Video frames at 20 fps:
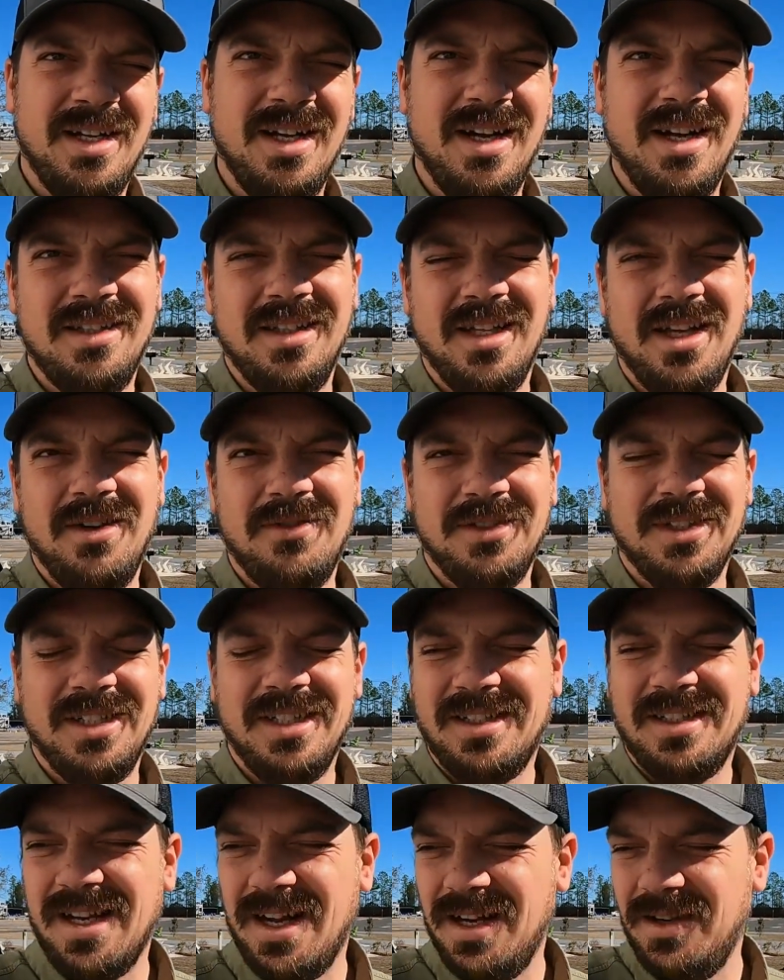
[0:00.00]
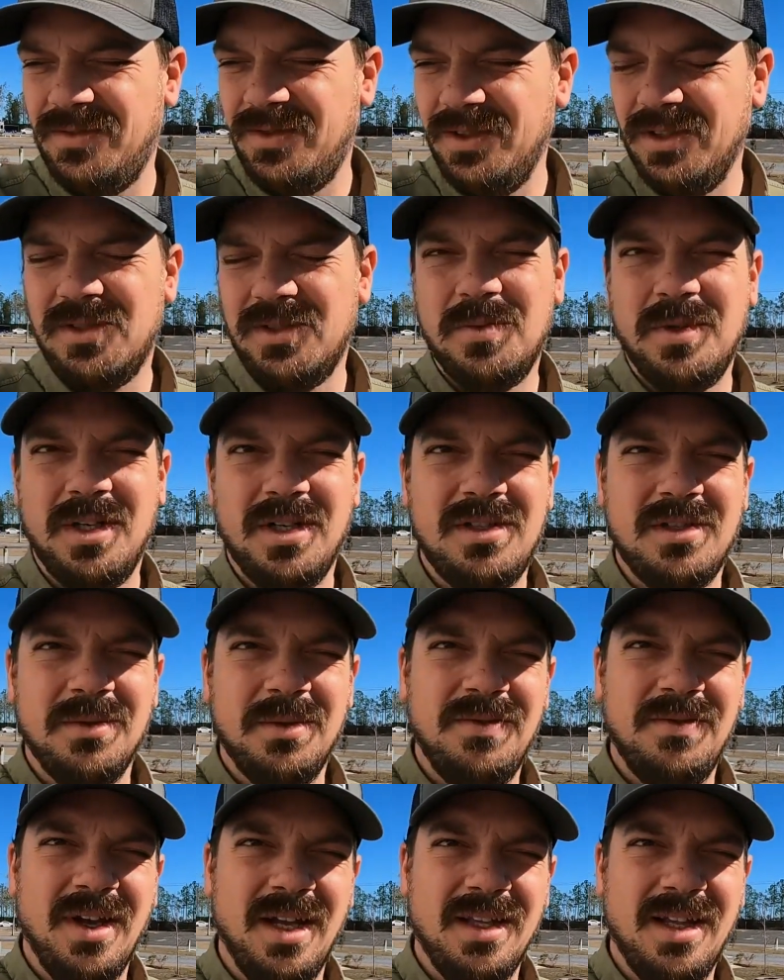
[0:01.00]
unlevelness kind of feels weird. So
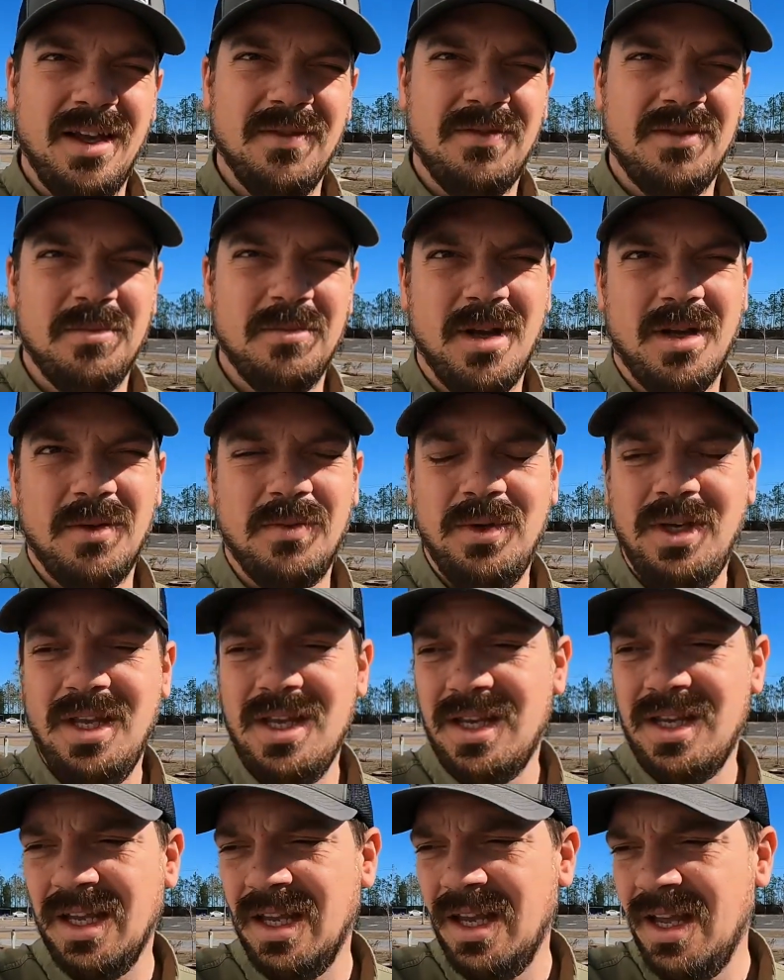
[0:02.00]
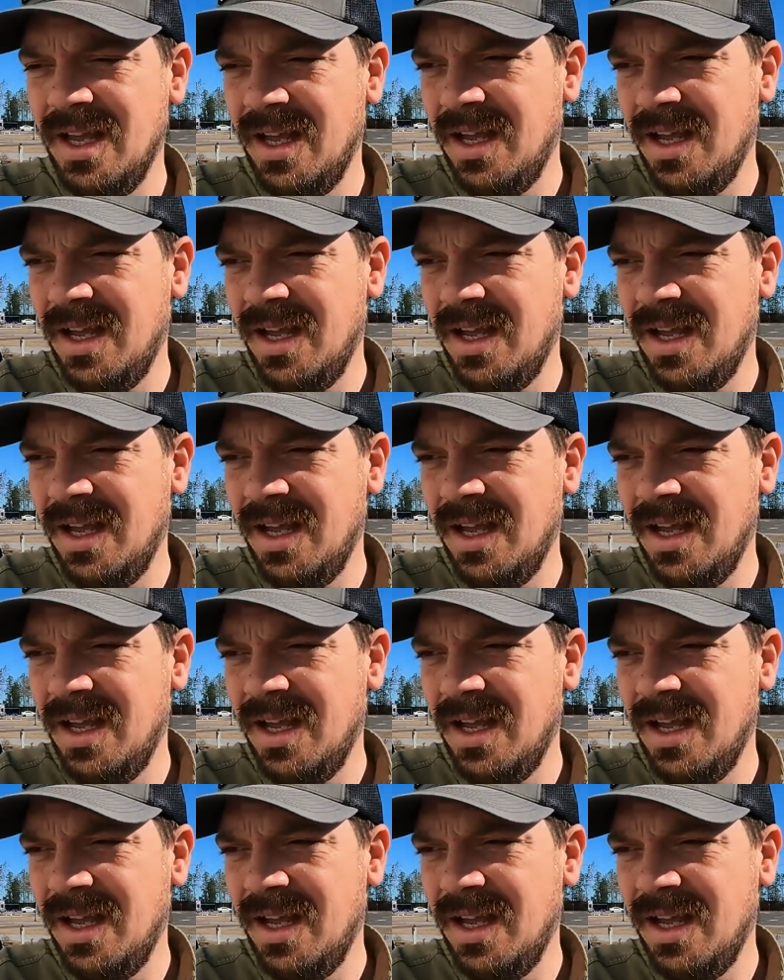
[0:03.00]
we've had that for about a week.